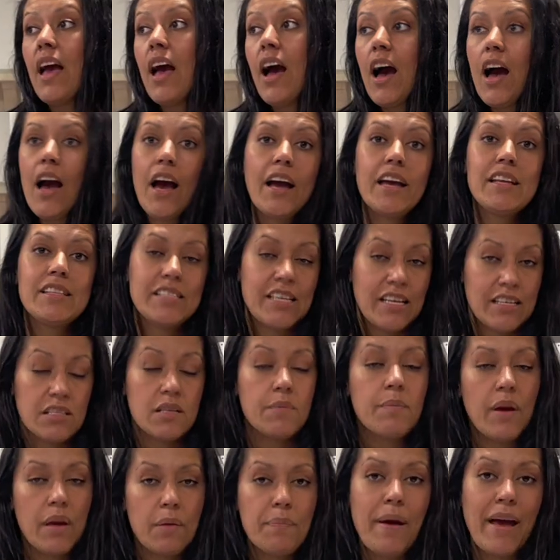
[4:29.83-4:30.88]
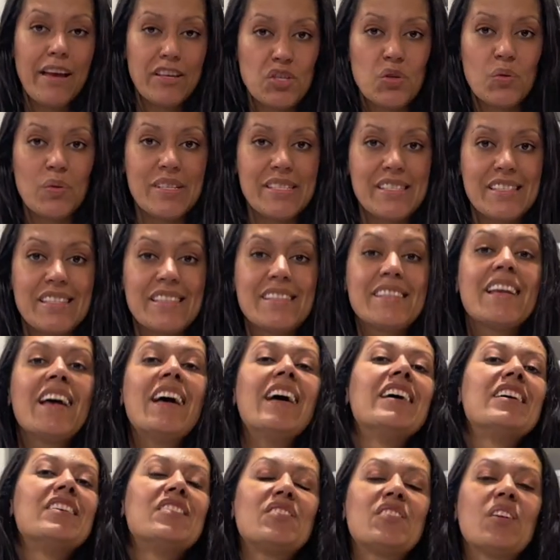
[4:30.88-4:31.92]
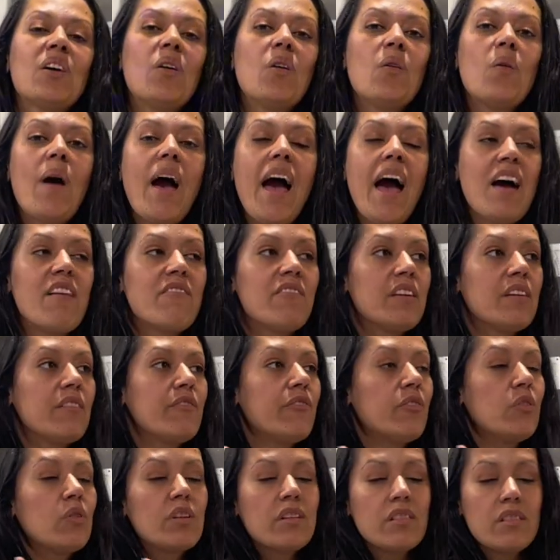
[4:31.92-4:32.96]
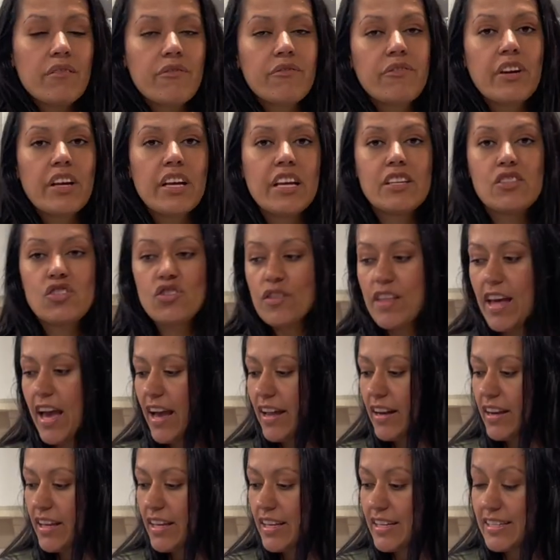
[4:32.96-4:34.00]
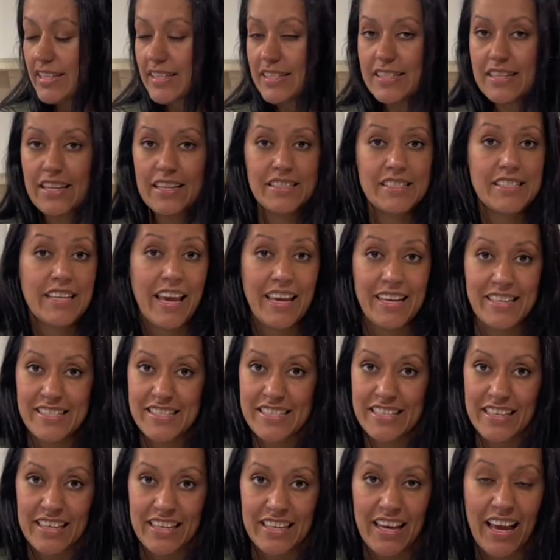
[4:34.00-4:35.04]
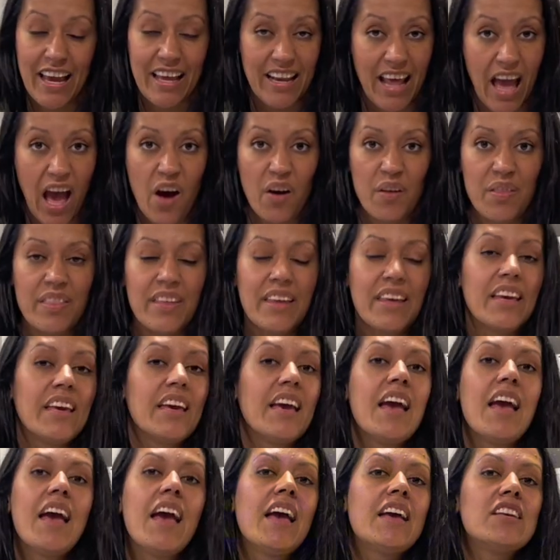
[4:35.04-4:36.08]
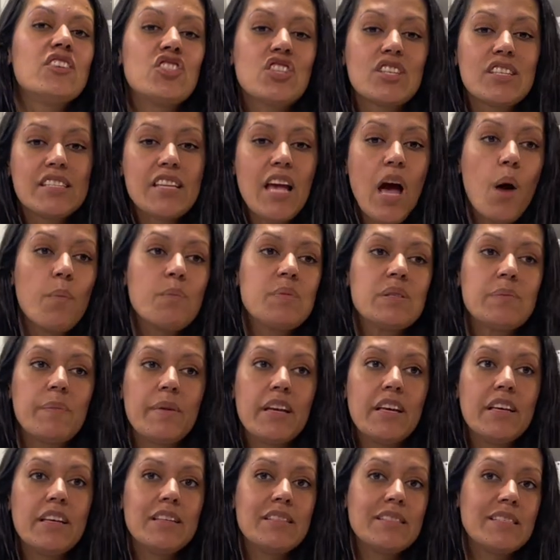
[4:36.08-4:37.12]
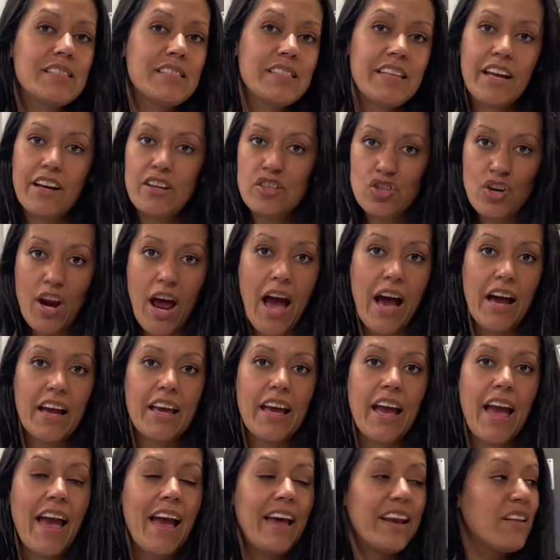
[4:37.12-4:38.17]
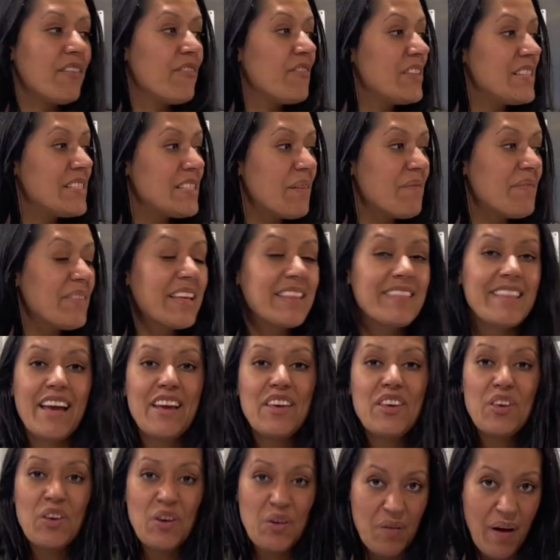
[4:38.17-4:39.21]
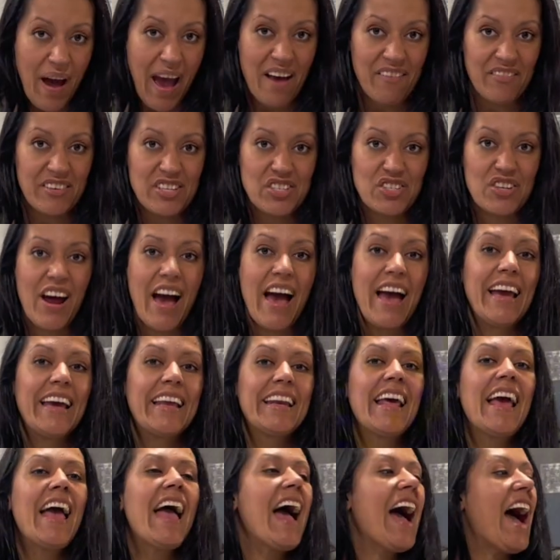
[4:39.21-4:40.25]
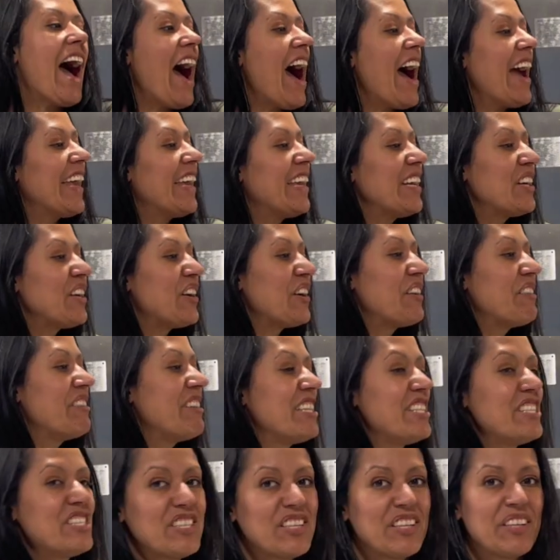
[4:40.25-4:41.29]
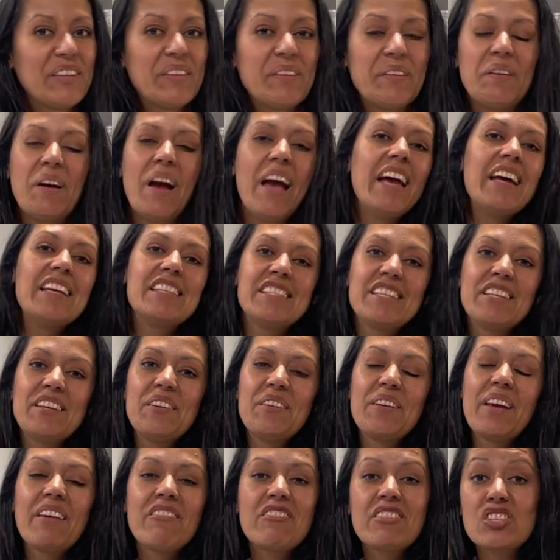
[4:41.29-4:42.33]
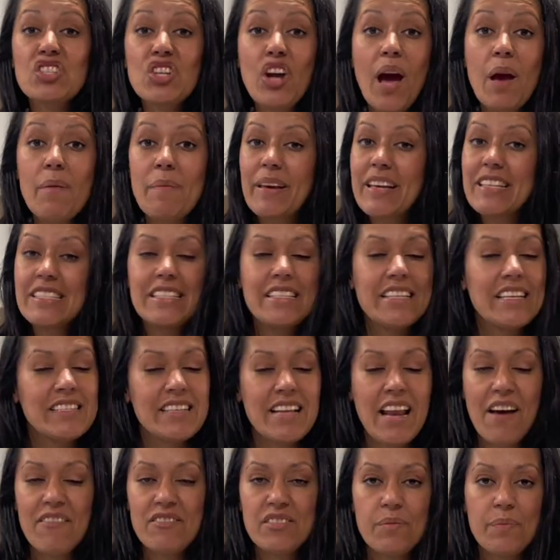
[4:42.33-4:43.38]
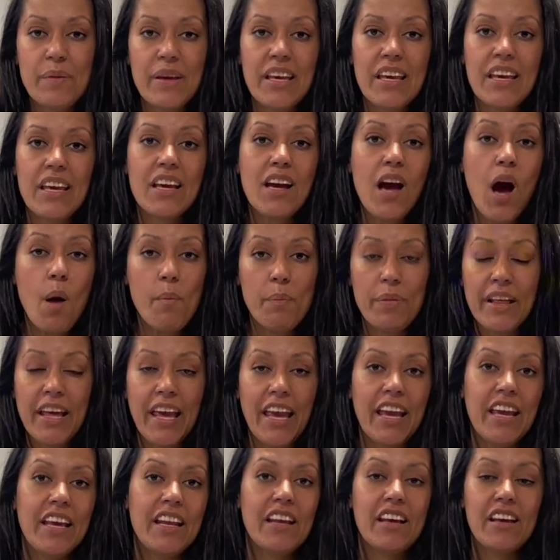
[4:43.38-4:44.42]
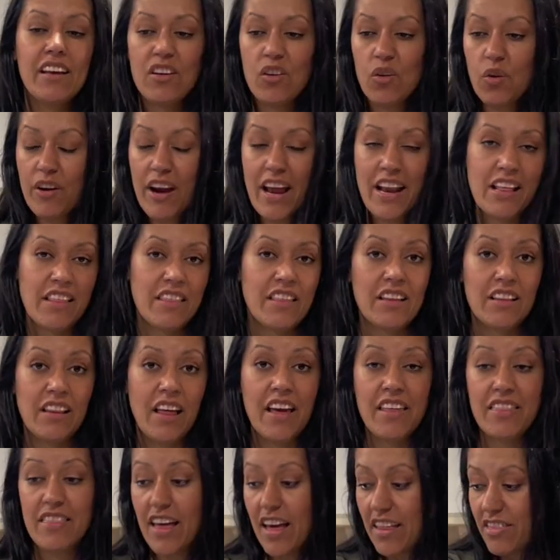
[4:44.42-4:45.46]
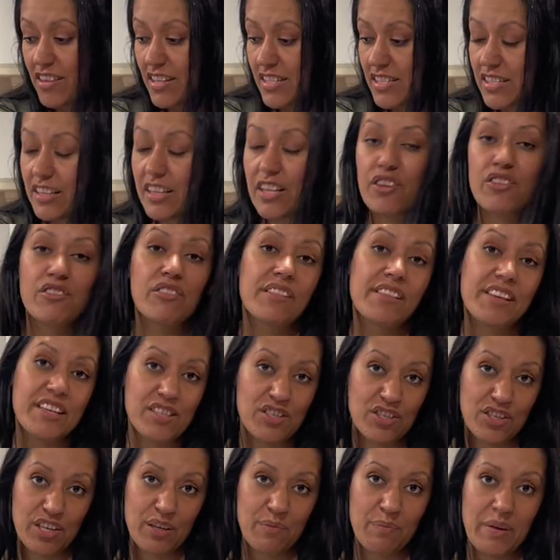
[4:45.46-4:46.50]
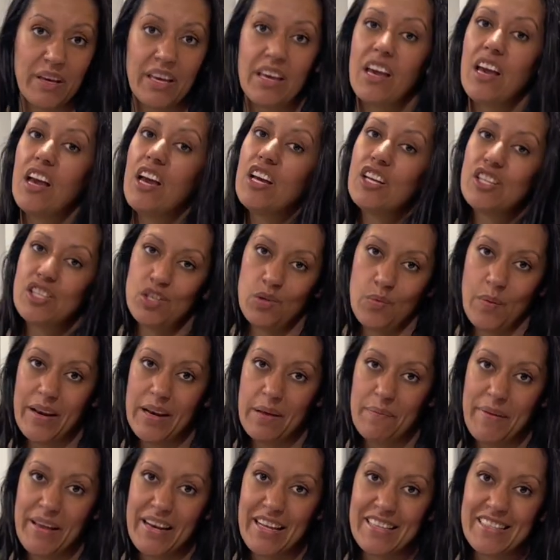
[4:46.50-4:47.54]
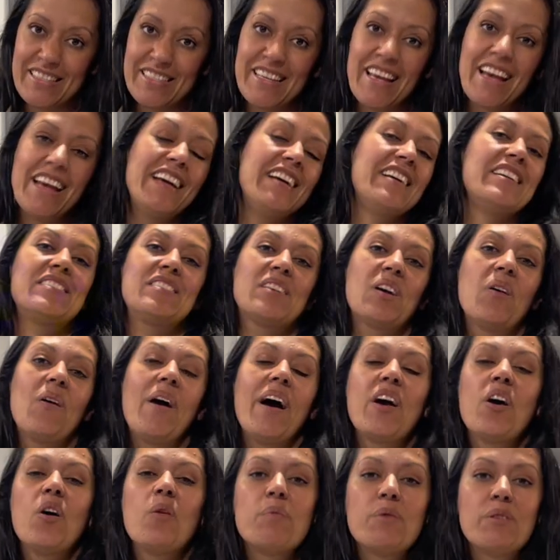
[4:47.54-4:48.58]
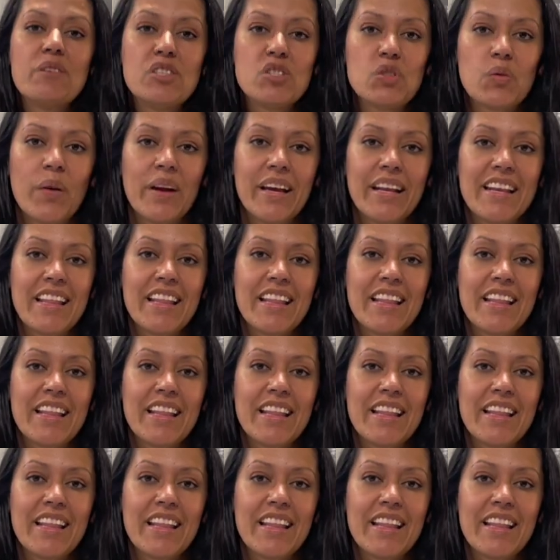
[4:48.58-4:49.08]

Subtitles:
I tend to make bad choices. So having food in the fridge that is tasty and healthy just helps me to stay on track. And if it's something that you haven't tried, I encourage you to give it a try because it doesn't have to be complicated or anything like that. This literally took me 20 minutes. So I hope you enjoyed